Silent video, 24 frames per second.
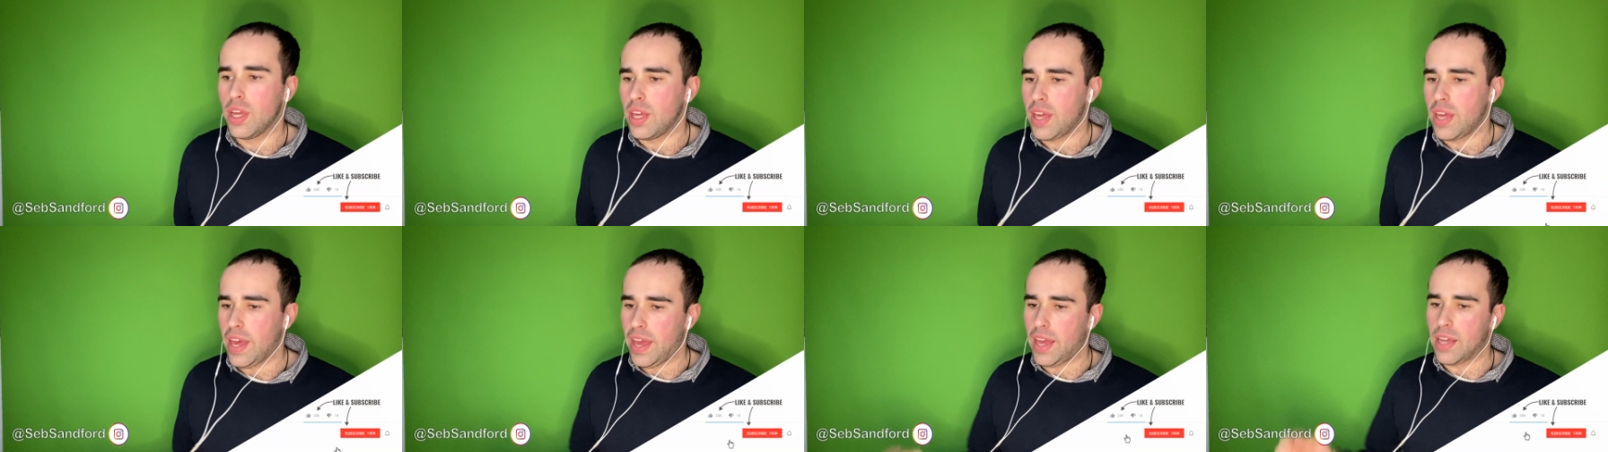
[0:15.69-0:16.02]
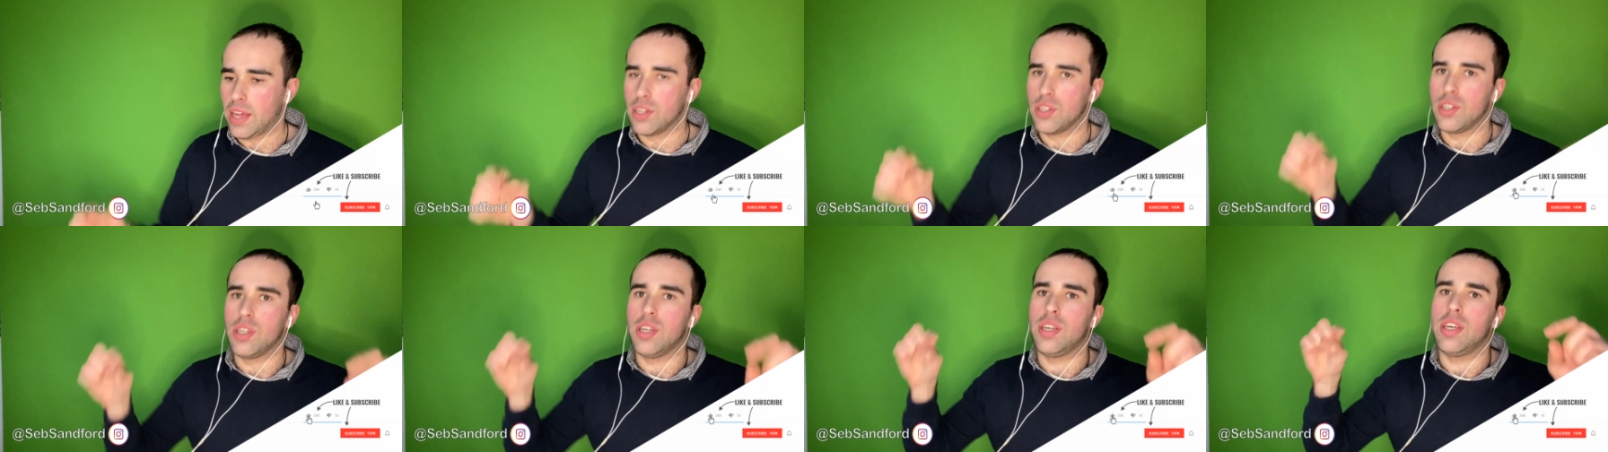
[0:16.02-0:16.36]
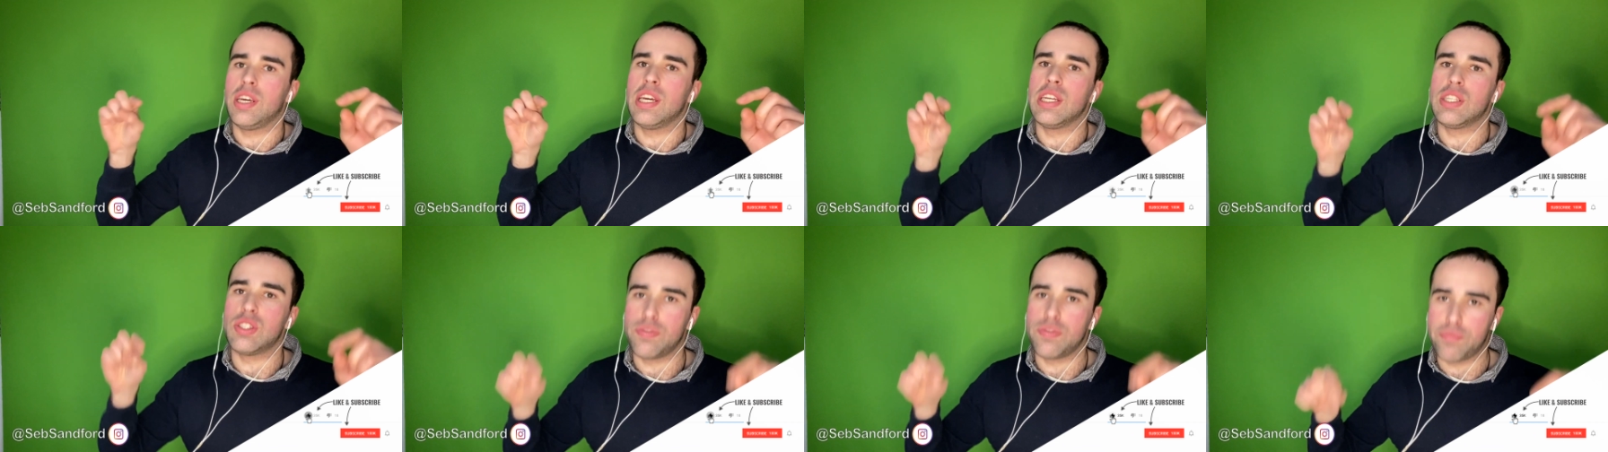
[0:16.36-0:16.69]
And
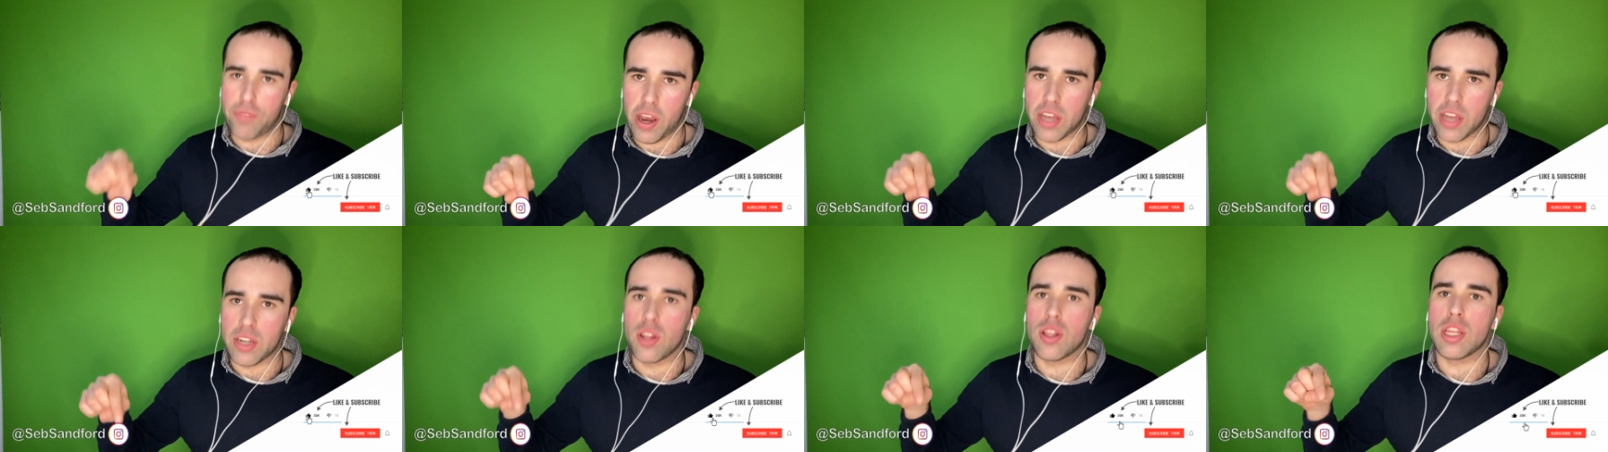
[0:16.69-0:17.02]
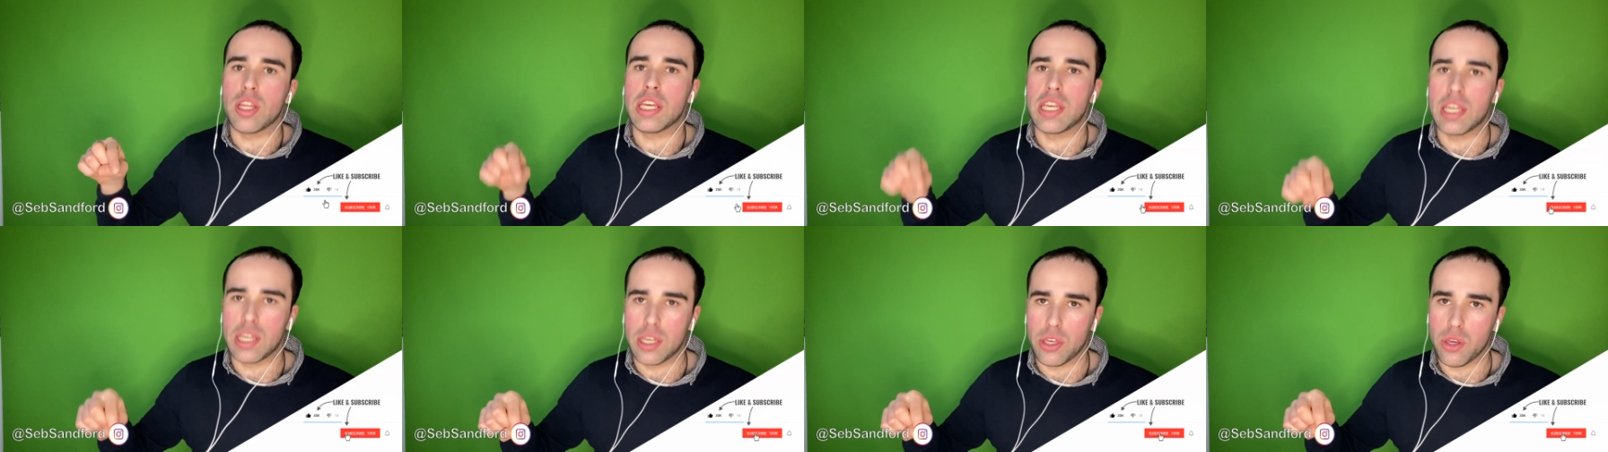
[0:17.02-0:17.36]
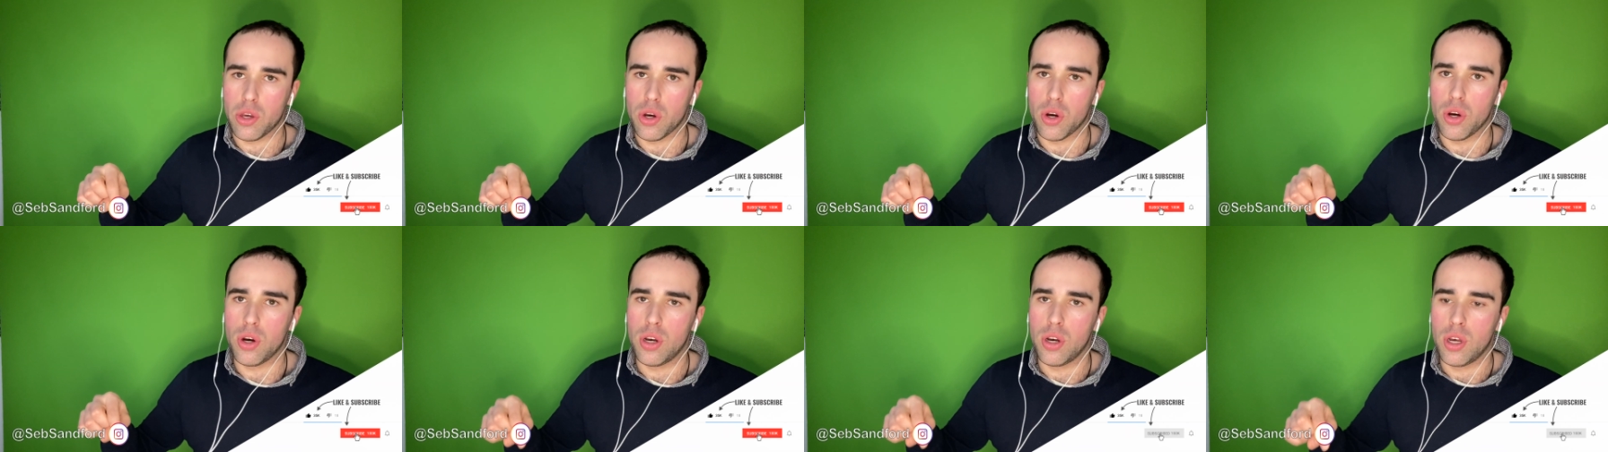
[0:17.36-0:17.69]
it's finally here.
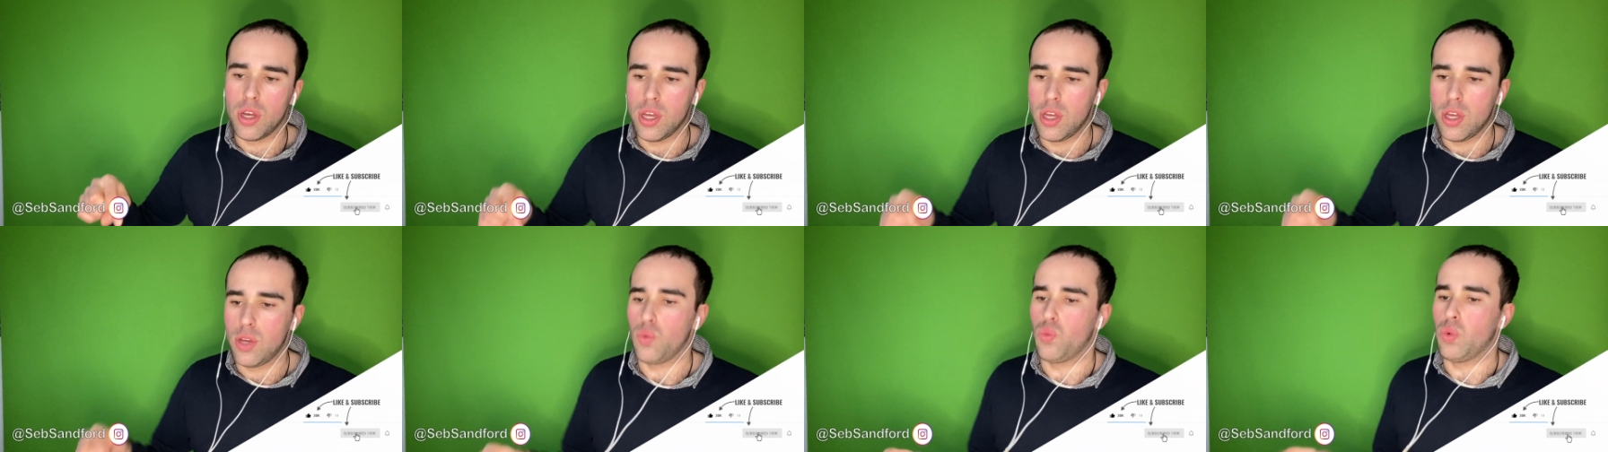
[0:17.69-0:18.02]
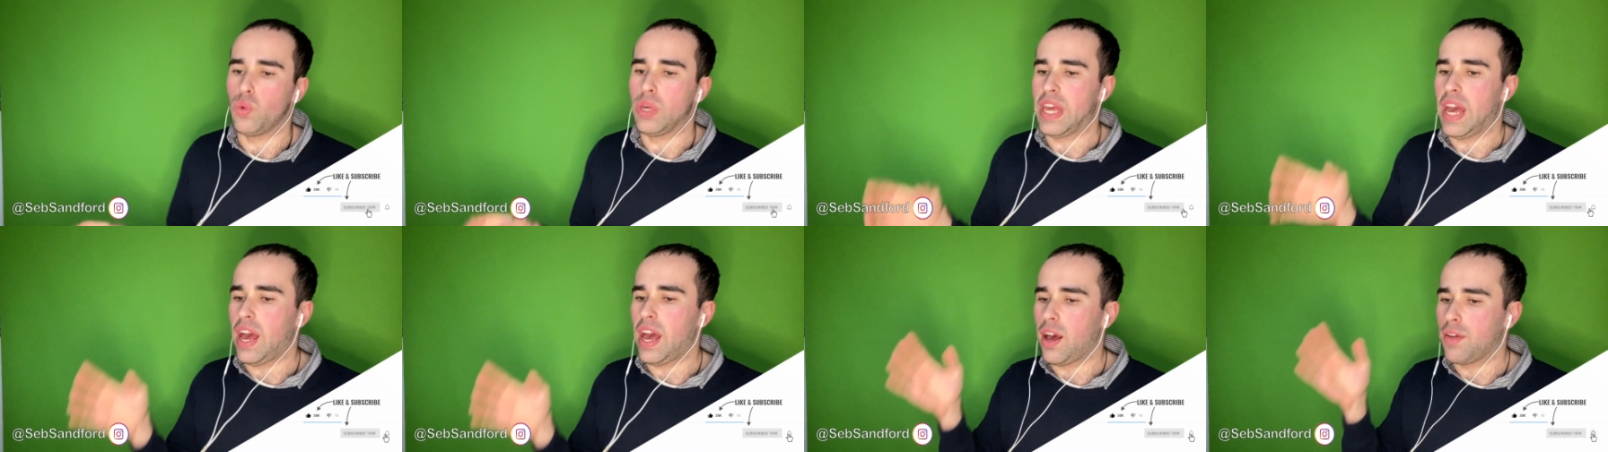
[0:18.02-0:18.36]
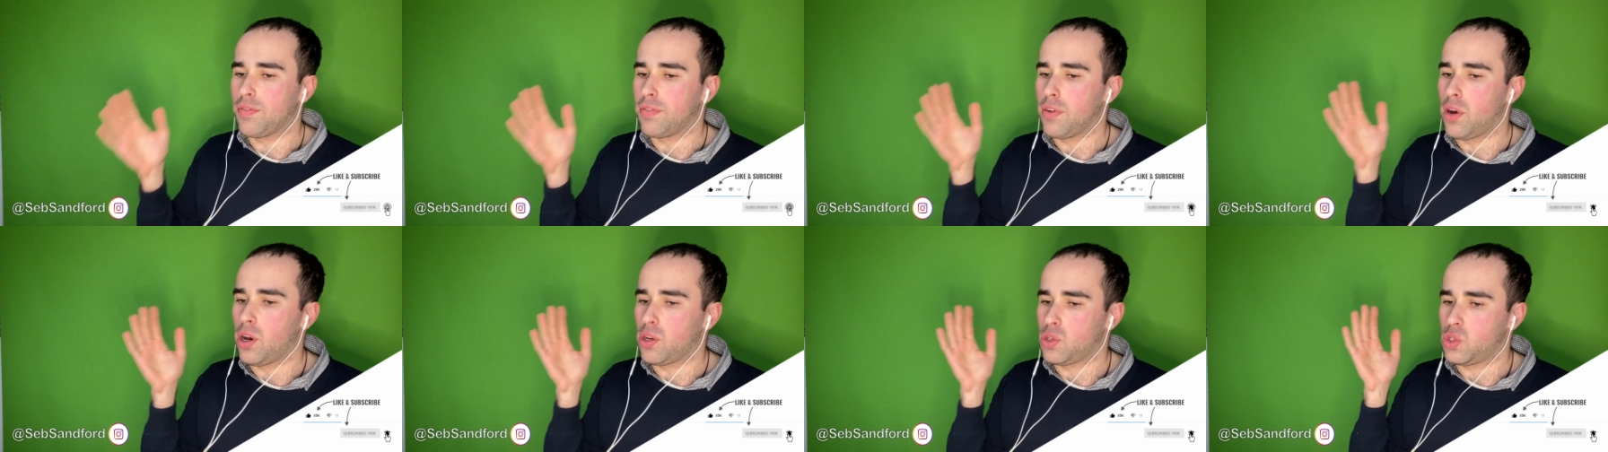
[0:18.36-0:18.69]
We have
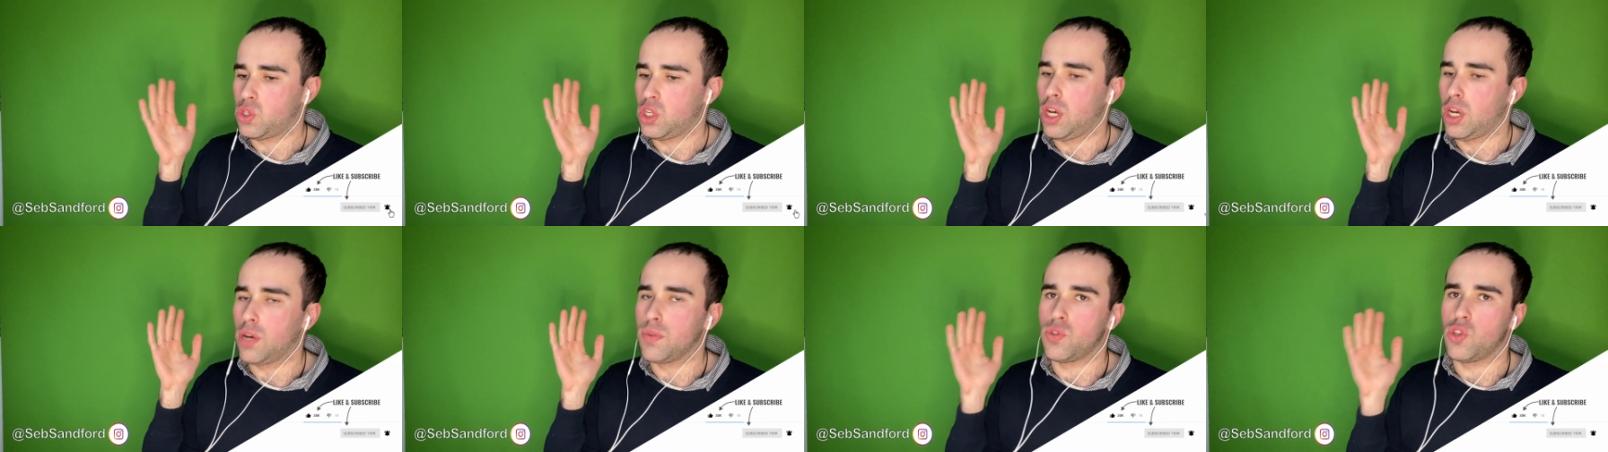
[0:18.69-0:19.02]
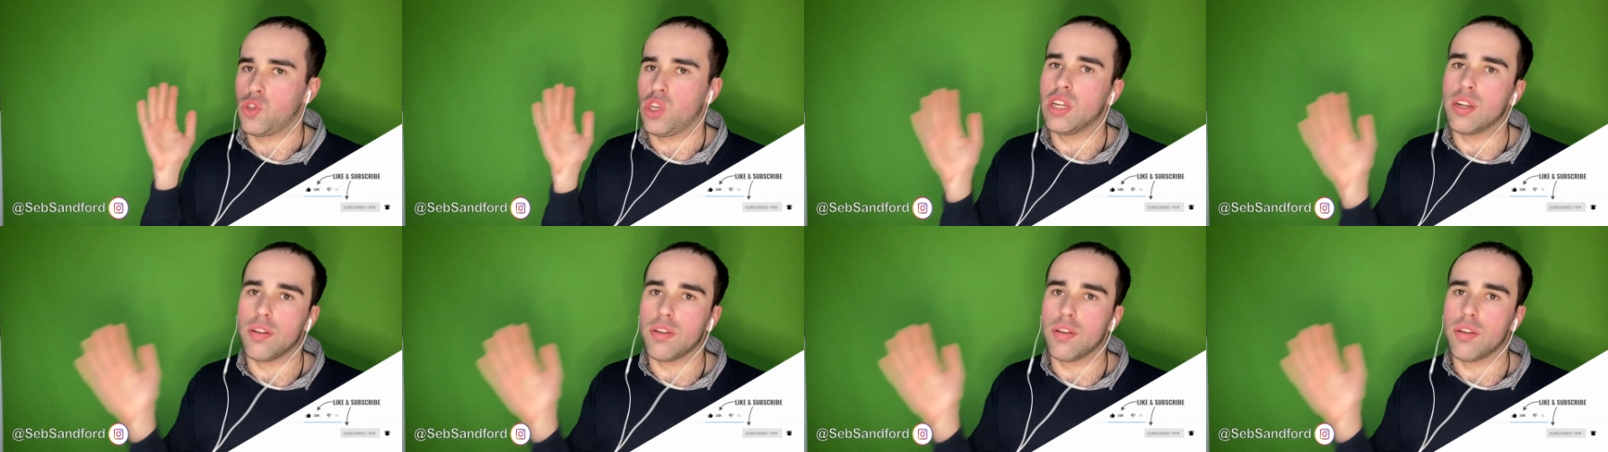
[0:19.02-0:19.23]
ourselves an